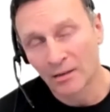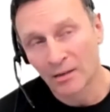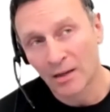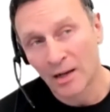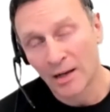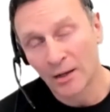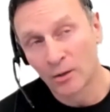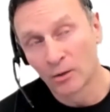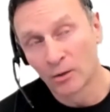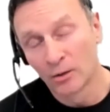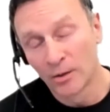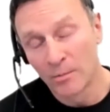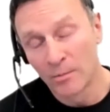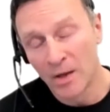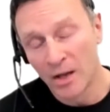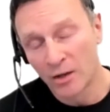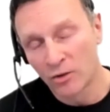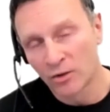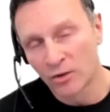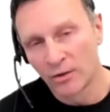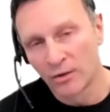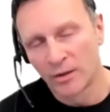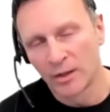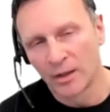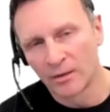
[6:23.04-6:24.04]
I could
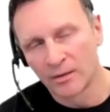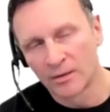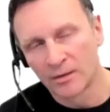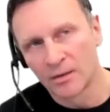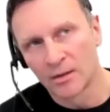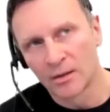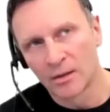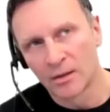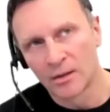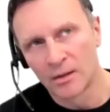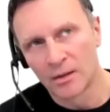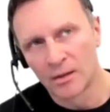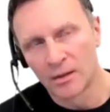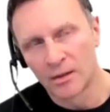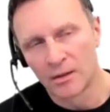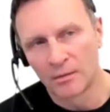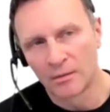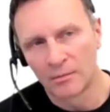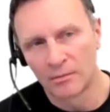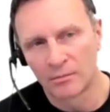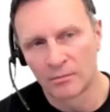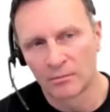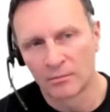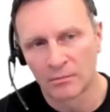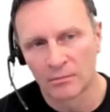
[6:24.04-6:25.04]
imagine
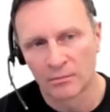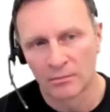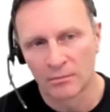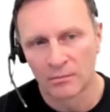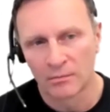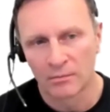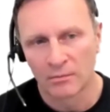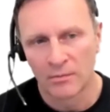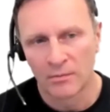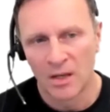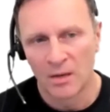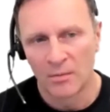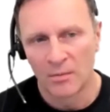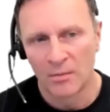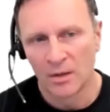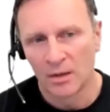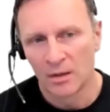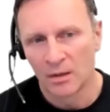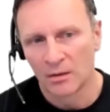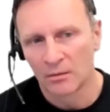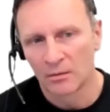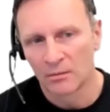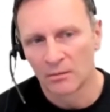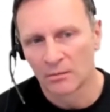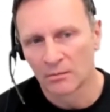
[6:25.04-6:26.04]
that
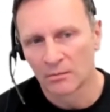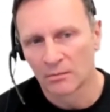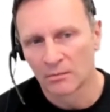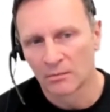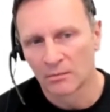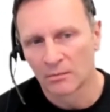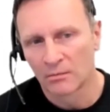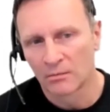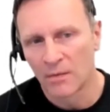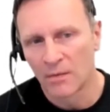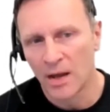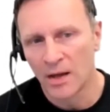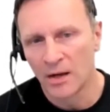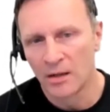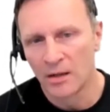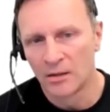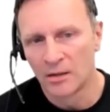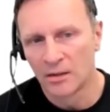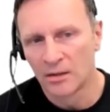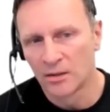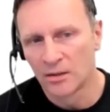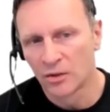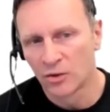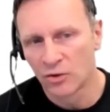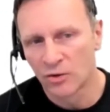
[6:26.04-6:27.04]
maybe many
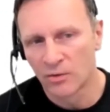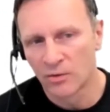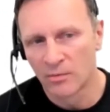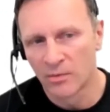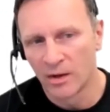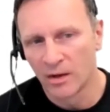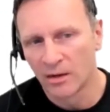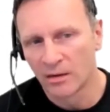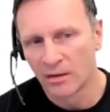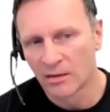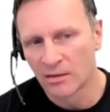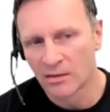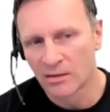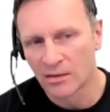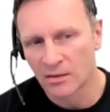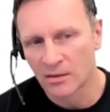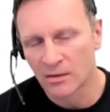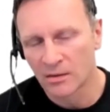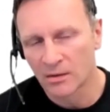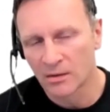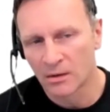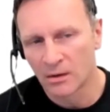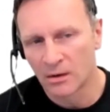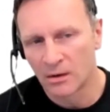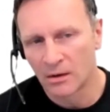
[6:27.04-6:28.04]
decision
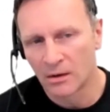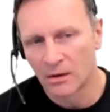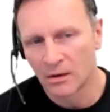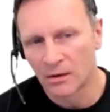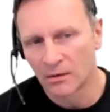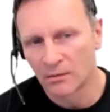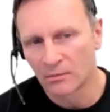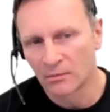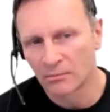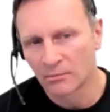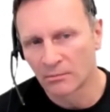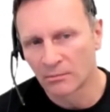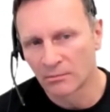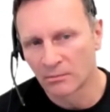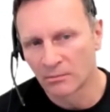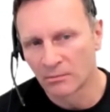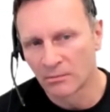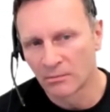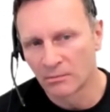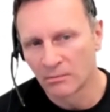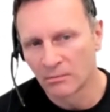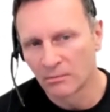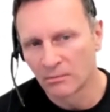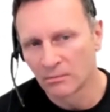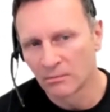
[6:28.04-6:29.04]
makers are
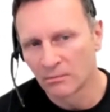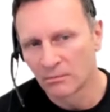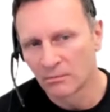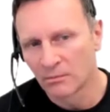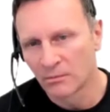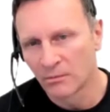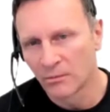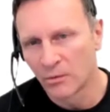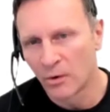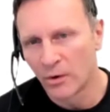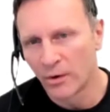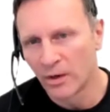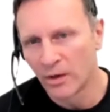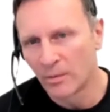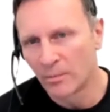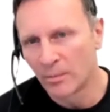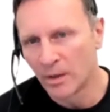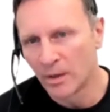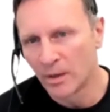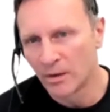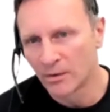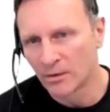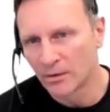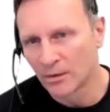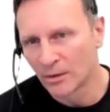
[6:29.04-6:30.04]
worry
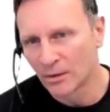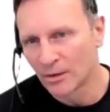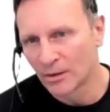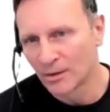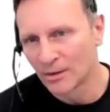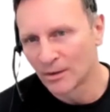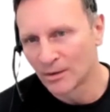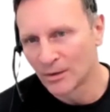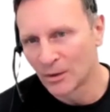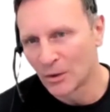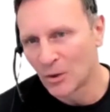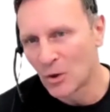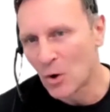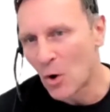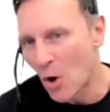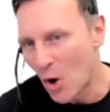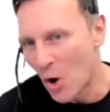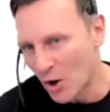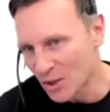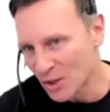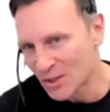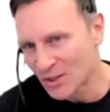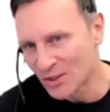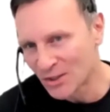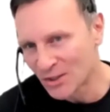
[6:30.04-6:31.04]
about the
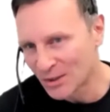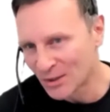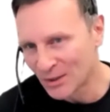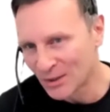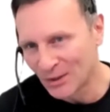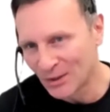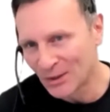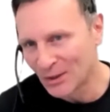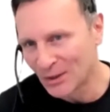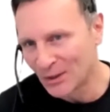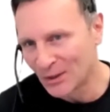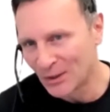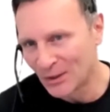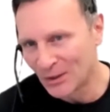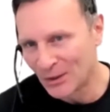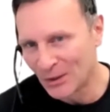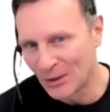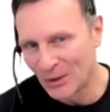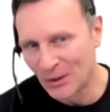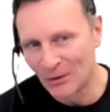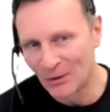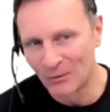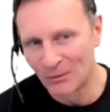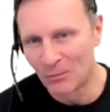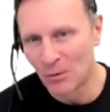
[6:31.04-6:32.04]
costs
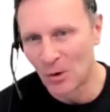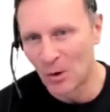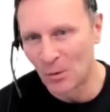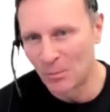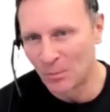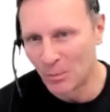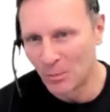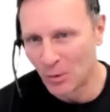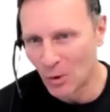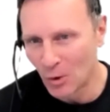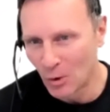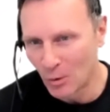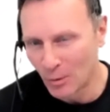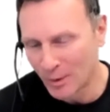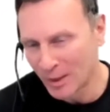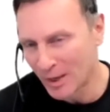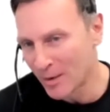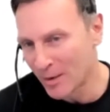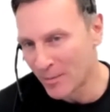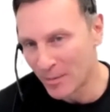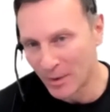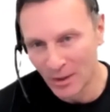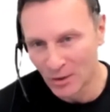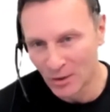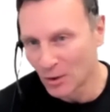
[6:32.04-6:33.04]
of mob
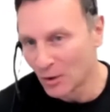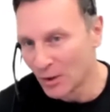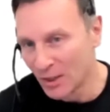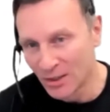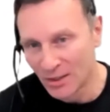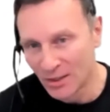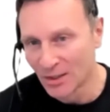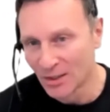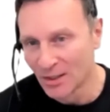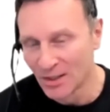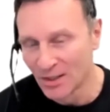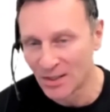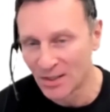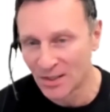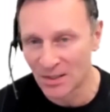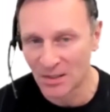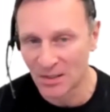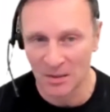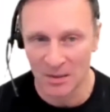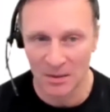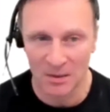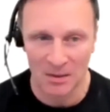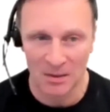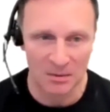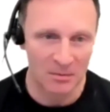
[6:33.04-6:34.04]
programming. So is this
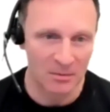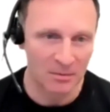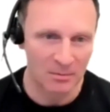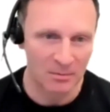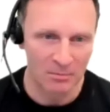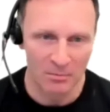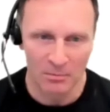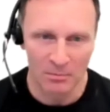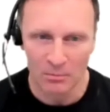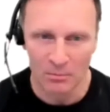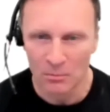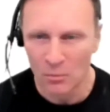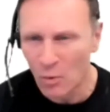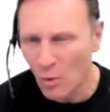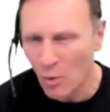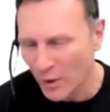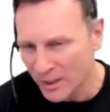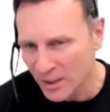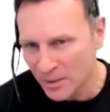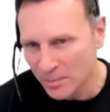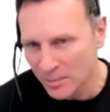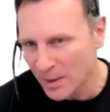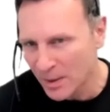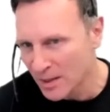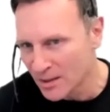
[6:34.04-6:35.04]
more
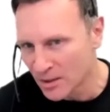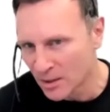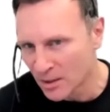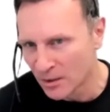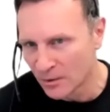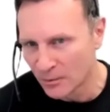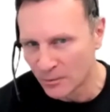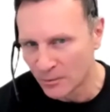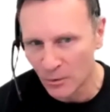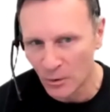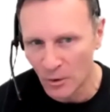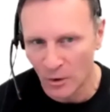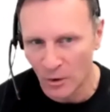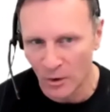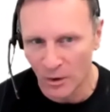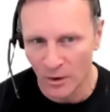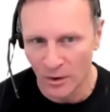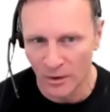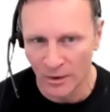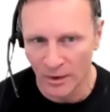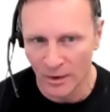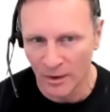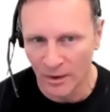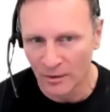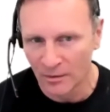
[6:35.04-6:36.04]
expensive,
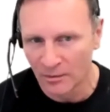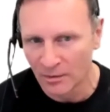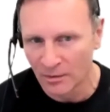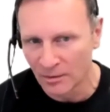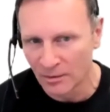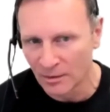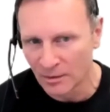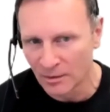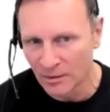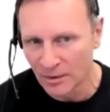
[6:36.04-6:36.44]
or in